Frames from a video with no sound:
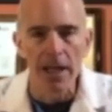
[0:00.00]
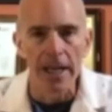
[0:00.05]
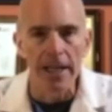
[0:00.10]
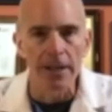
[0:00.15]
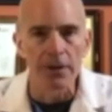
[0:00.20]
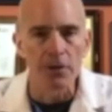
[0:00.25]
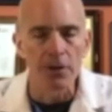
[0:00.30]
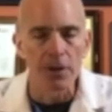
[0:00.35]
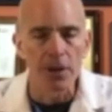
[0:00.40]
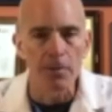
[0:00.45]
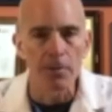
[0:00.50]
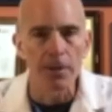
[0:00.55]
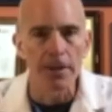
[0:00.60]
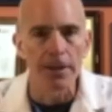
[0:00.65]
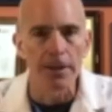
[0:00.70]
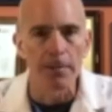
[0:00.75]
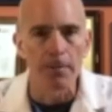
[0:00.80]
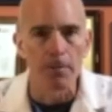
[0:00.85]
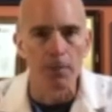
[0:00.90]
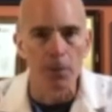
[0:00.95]
and you simply
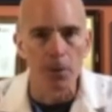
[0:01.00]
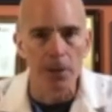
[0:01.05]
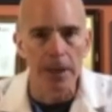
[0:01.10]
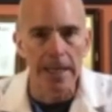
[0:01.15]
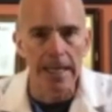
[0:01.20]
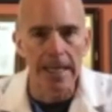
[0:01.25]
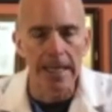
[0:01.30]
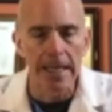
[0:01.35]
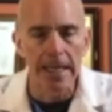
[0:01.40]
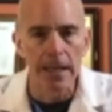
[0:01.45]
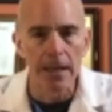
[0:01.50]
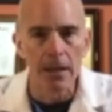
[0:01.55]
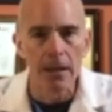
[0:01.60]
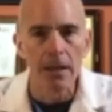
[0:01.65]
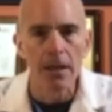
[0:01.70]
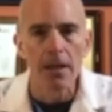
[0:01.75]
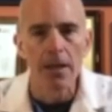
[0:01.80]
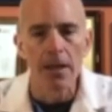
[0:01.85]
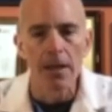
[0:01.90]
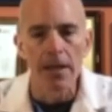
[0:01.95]
debride
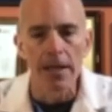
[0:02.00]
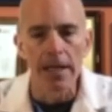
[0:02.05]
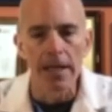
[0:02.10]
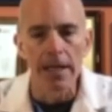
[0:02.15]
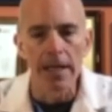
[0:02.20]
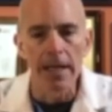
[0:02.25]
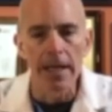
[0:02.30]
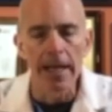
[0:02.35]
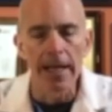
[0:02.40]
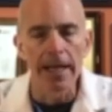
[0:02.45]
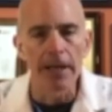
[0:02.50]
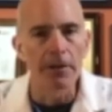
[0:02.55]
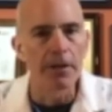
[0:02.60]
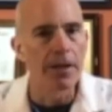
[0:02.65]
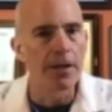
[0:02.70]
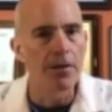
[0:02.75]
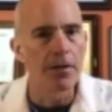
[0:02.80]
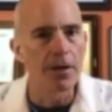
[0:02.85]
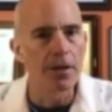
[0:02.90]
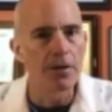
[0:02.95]
the
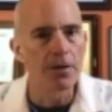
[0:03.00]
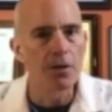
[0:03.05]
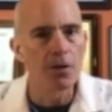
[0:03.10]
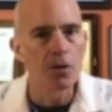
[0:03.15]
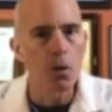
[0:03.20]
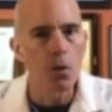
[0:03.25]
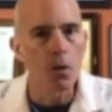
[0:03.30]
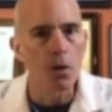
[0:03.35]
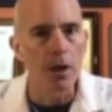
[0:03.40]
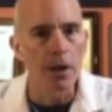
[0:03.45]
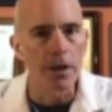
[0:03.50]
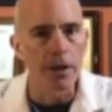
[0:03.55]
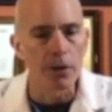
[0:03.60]
area that's torn.